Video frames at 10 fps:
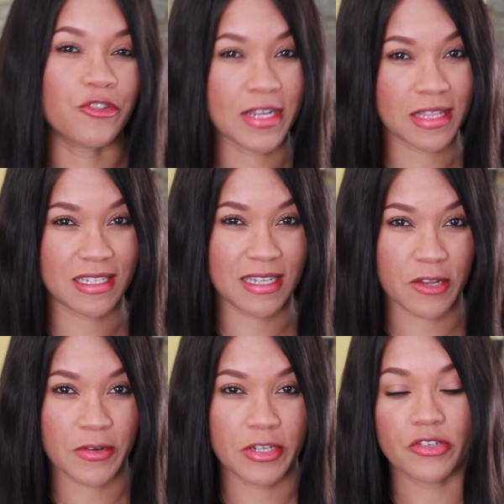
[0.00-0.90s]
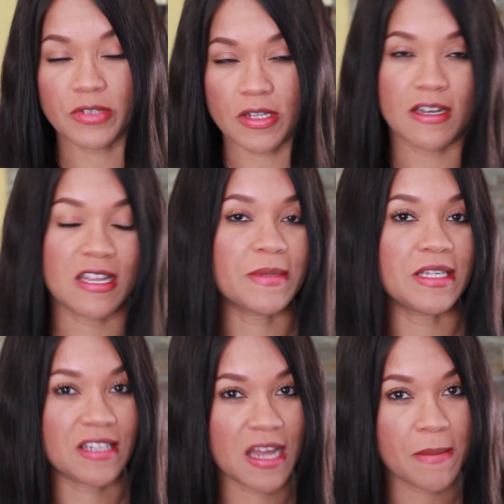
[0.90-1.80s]
drank the celery juice on an
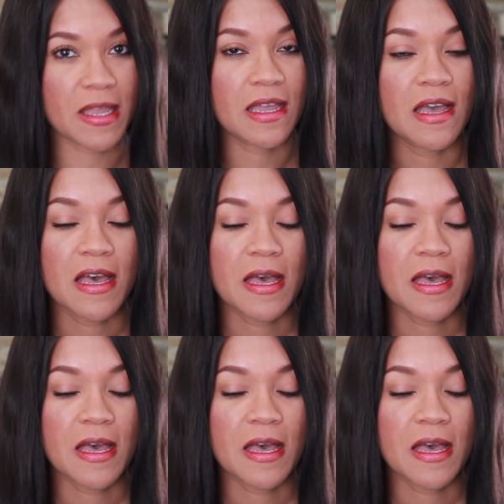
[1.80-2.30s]
empty stomach